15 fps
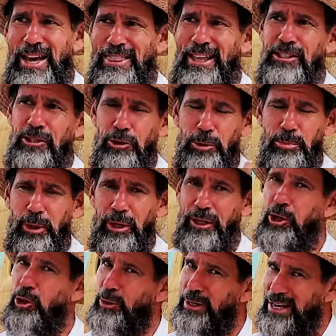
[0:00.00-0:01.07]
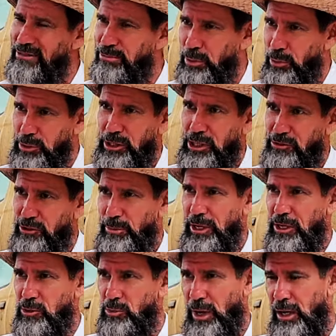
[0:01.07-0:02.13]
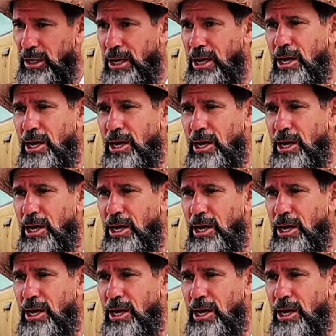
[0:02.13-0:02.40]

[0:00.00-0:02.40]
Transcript: And that's also part of the creative process for me as well.